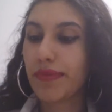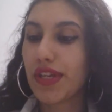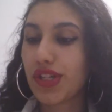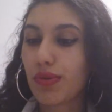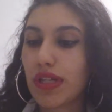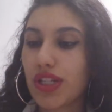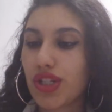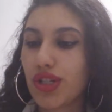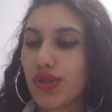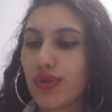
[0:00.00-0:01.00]
This one is
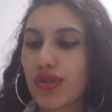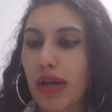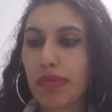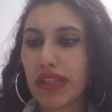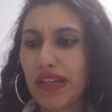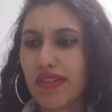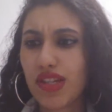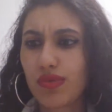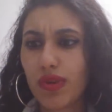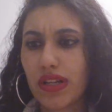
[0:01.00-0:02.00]
new, so I believe
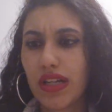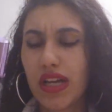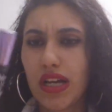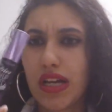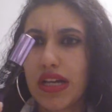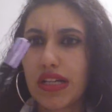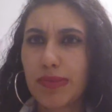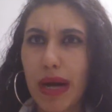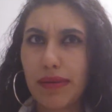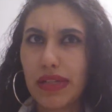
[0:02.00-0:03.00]
this one is
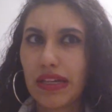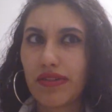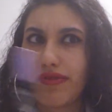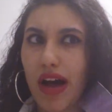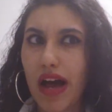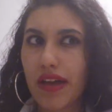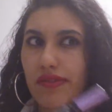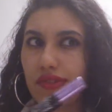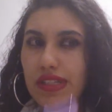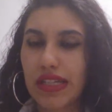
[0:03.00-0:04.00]
probably like
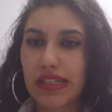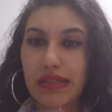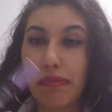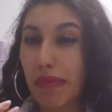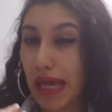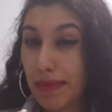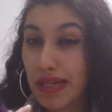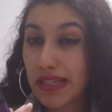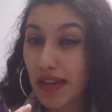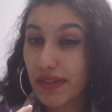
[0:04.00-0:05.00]
$5, $6,
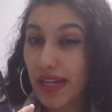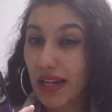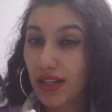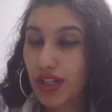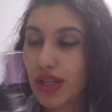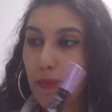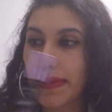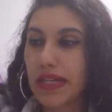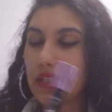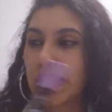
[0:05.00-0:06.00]
maybe $7,
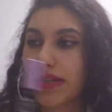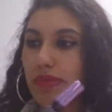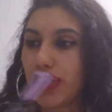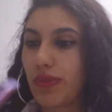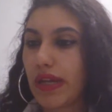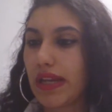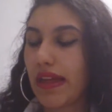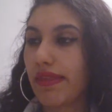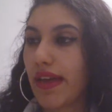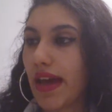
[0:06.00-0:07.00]
but it's in
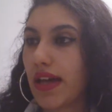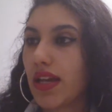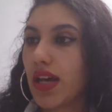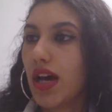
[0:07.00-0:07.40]
between that